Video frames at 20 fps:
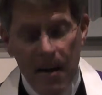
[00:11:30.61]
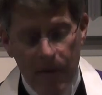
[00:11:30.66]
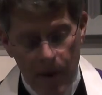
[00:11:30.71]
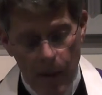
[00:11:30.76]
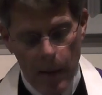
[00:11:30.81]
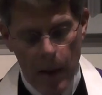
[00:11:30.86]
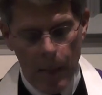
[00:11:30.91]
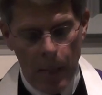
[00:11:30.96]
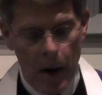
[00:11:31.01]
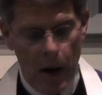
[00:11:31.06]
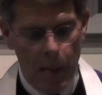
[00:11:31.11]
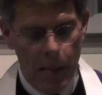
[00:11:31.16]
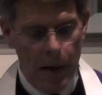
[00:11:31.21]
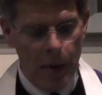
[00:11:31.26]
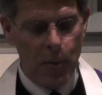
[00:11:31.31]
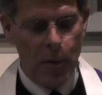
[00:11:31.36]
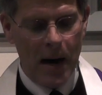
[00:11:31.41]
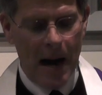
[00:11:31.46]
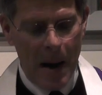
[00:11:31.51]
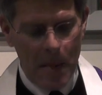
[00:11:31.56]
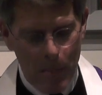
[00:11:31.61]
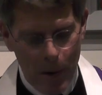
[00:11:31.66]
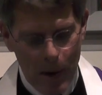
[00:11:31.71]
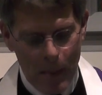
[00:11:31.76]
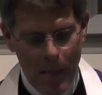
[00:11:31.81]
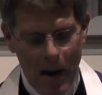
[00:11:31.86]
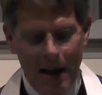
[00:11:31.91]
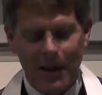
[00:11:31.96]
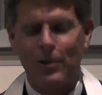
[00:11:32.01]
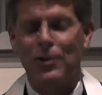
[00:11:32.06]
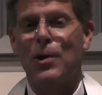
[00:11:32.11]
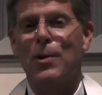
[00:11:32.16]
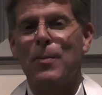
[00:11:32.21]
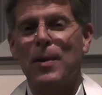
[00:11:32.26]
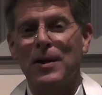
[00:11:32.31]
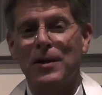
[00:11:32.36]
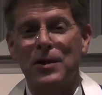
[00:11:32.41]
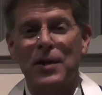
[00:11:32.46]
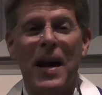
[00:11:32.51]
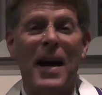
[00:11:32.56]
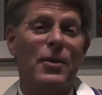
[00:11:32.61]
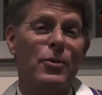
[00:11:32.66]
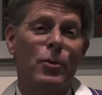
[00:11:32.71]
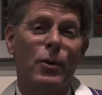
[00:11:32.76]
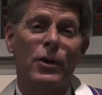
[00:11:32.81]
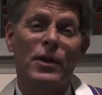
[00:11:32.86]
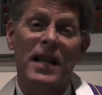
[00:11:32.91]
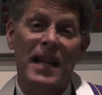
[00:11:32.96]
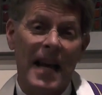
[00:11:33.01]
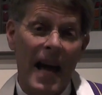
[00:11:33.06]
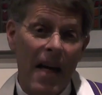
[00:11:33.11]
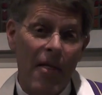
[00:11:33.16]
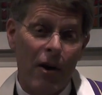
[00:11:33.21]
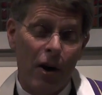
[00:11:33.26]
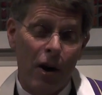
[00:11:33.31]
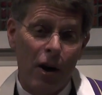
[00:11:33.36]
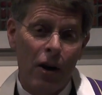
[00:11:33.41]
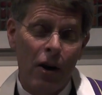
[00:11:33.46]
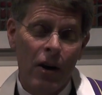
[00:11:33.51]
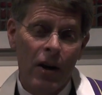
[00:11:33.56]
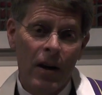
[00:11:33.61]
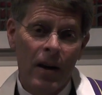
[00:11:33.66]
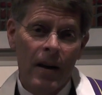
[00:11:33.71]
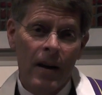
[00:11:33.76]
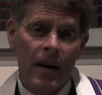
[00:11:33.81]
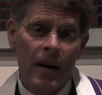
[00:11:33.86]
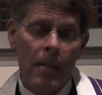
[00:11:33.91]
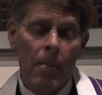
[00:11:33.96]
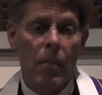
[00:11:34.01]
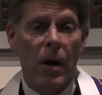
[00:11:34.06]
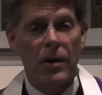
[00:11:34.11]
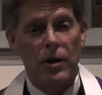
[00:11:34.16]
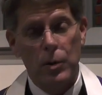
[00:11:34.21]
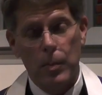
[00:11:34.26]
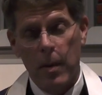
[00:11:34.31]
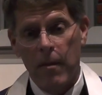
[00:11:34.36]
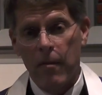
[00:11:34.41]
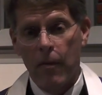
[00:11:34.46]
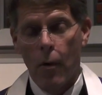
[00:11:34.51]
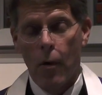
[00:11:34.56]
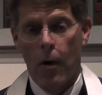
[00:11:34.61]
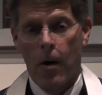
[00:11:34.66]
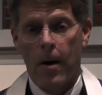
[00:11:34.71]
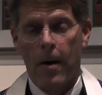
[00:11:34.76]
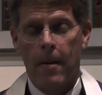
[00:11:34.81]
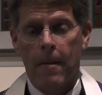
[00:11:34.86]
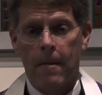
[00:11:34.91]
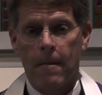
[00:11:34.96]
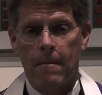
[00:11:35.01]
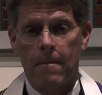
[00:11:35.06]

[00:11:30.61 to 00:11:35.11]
from the pulpit when I put my sermon schedule together months before.